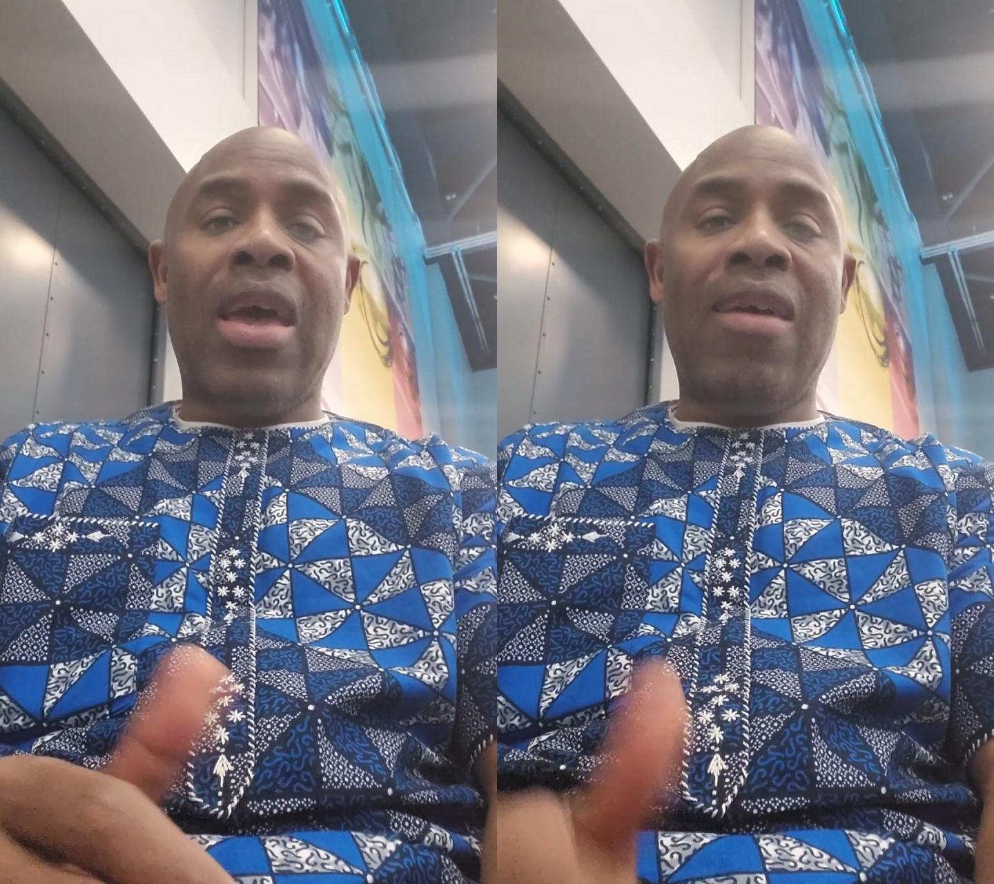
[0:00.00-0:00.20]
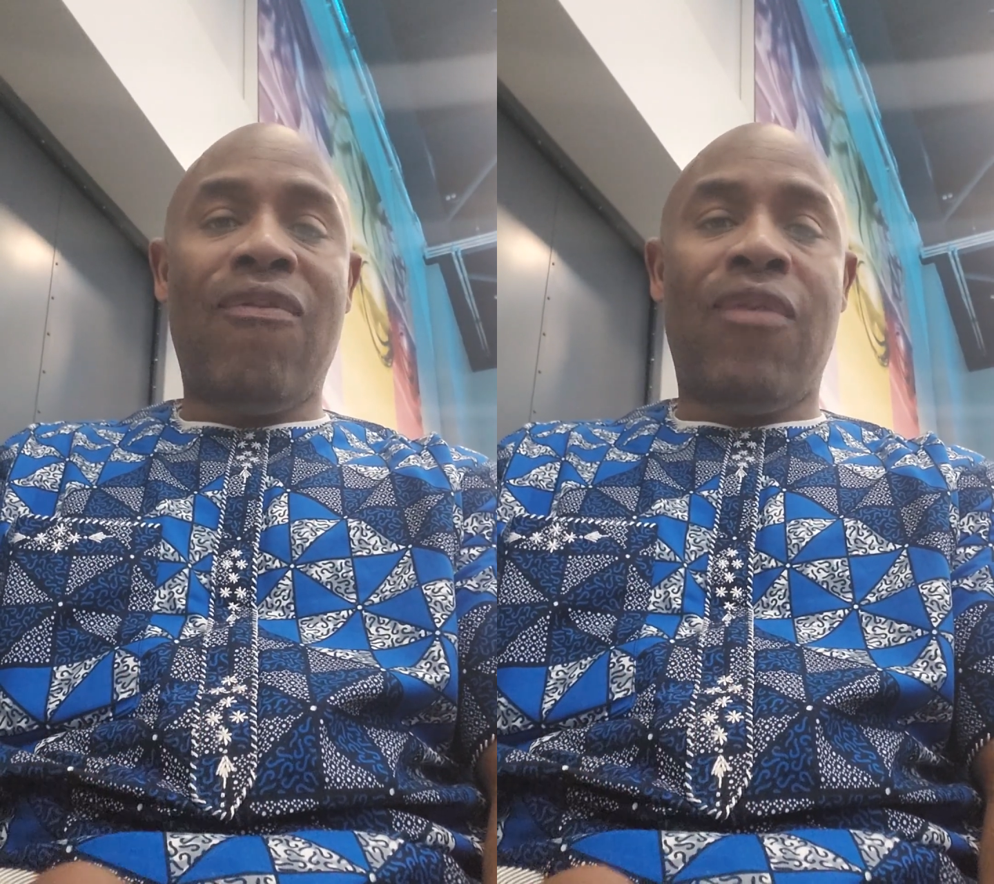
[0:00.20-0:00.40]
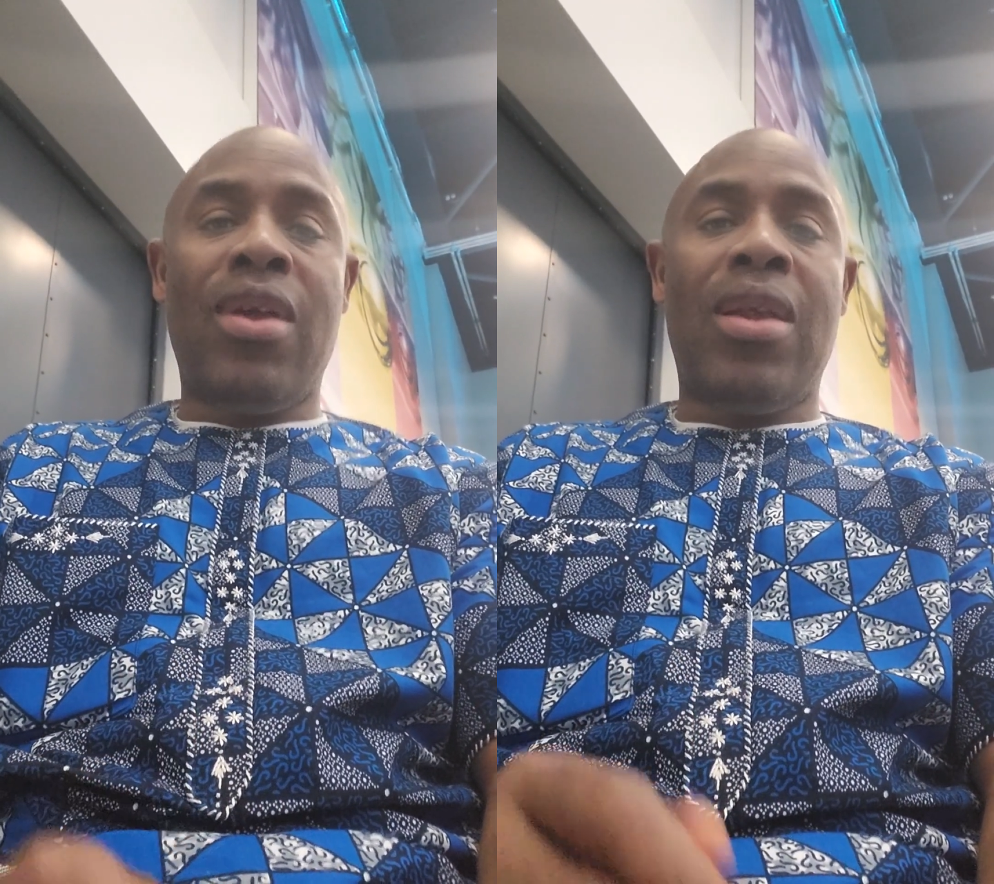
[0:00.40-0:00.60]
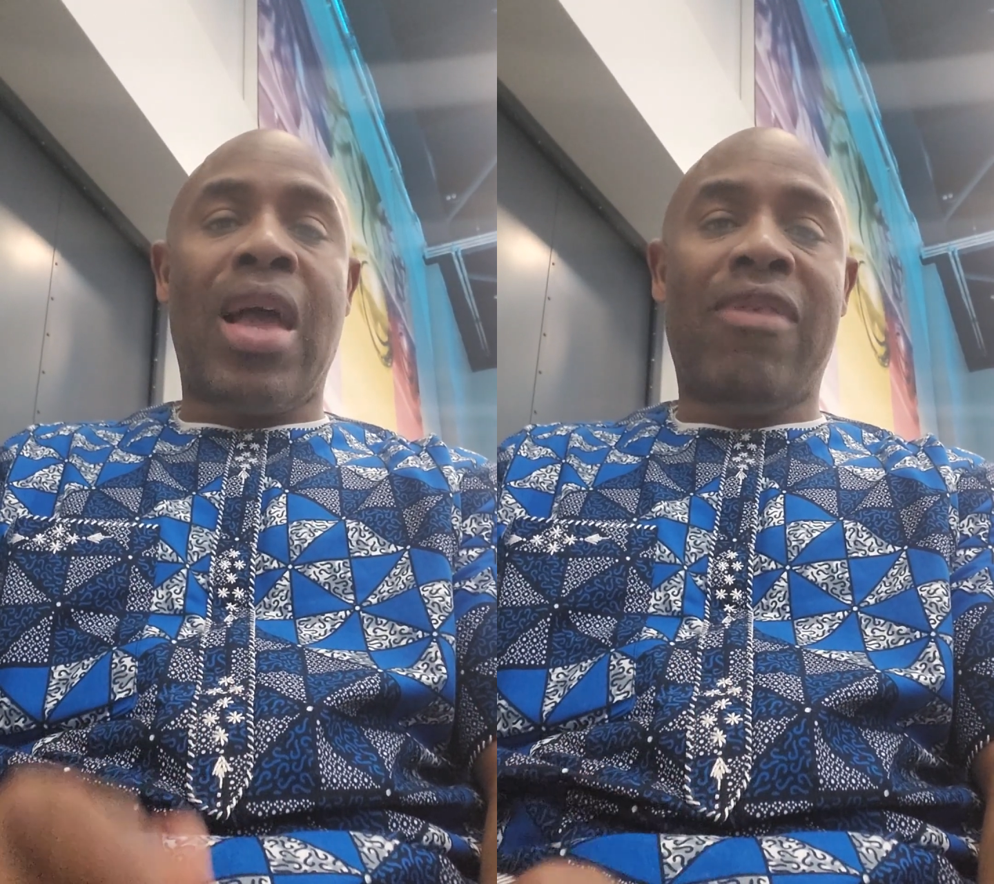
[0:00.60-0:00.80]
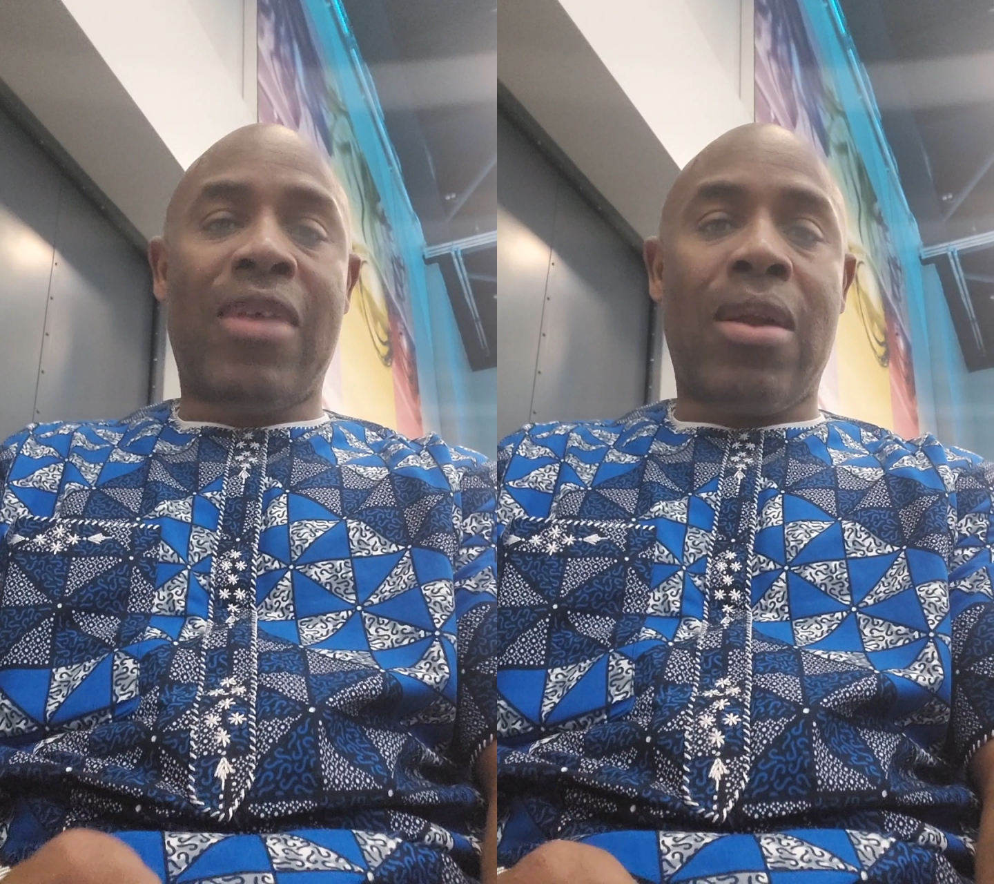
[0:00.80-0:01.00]
every
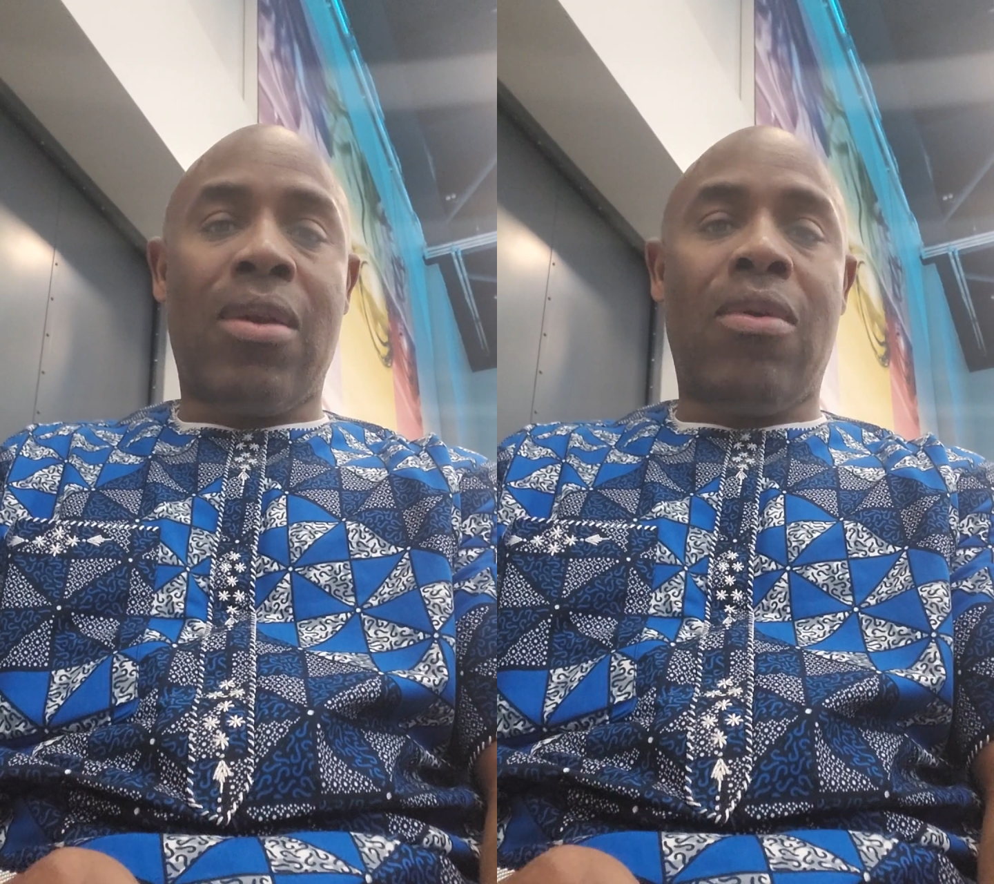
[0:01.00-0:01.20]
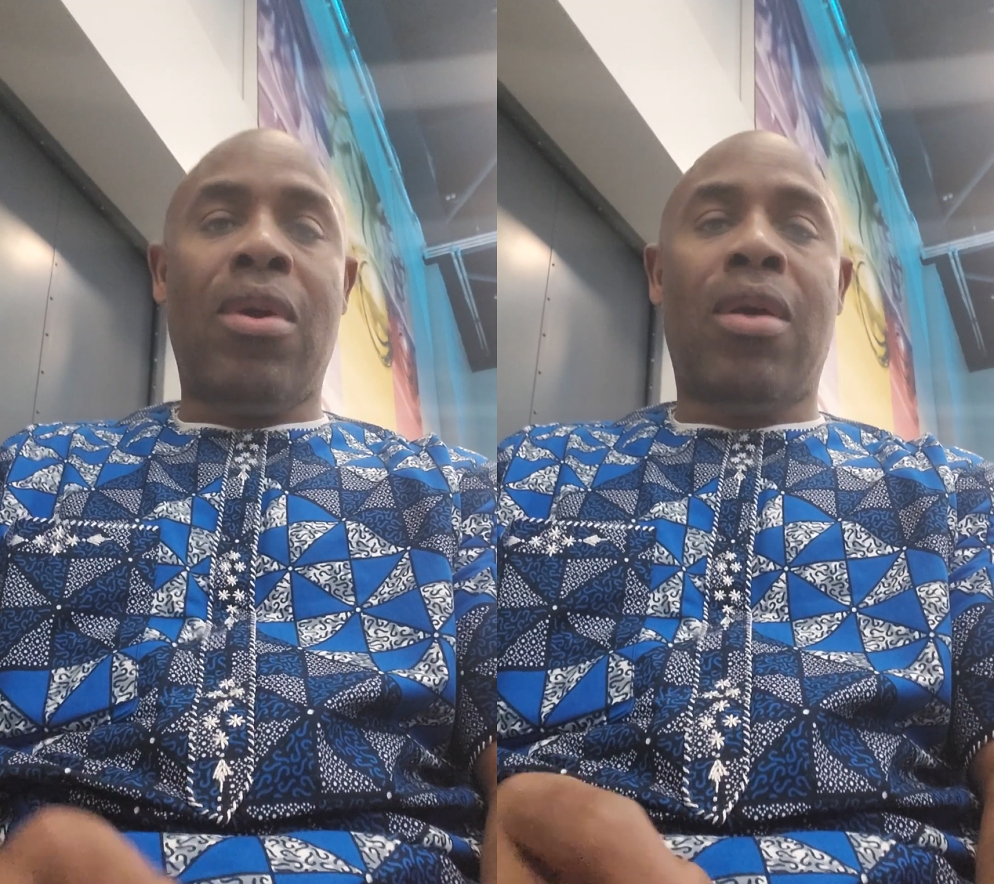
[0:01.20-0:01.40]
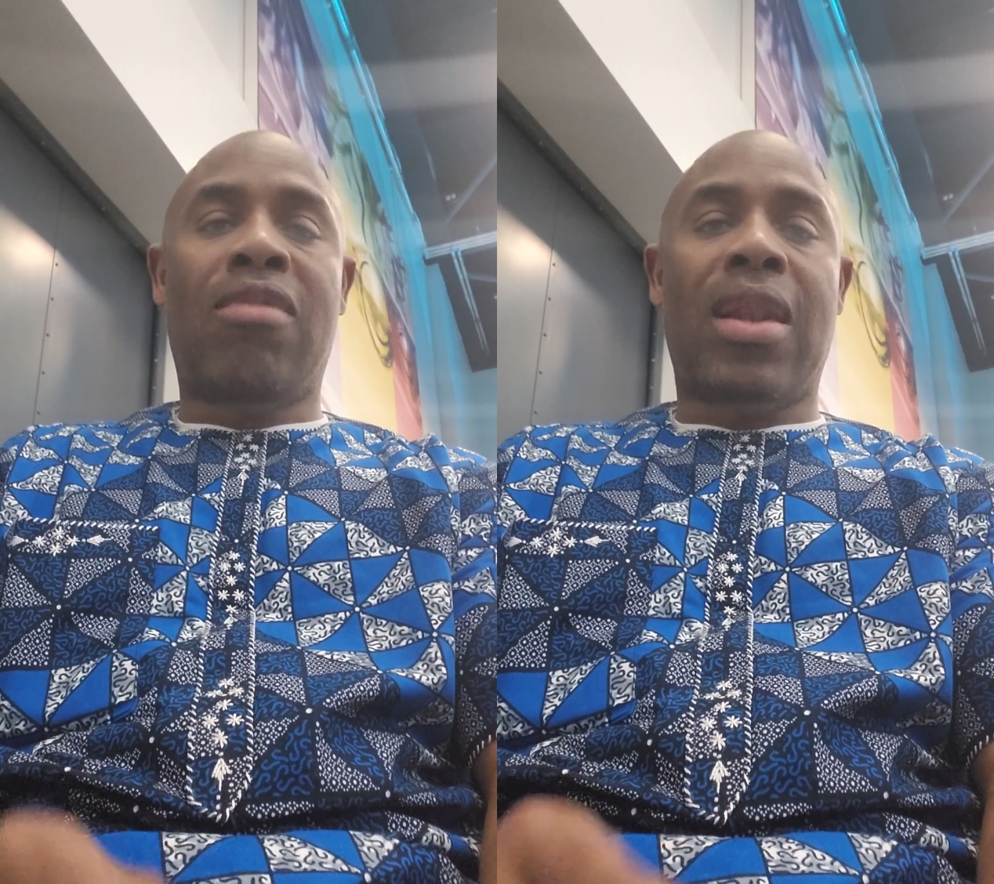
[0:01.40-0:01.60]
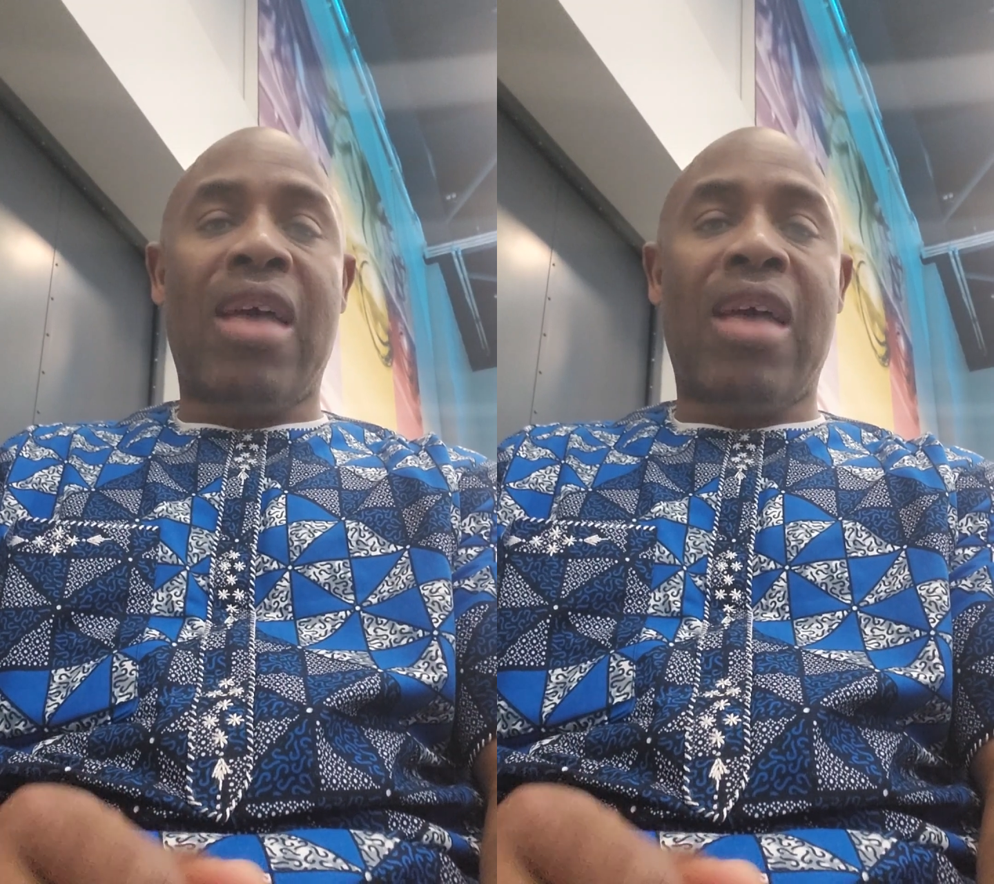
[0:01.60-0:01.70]
last Sunday of the,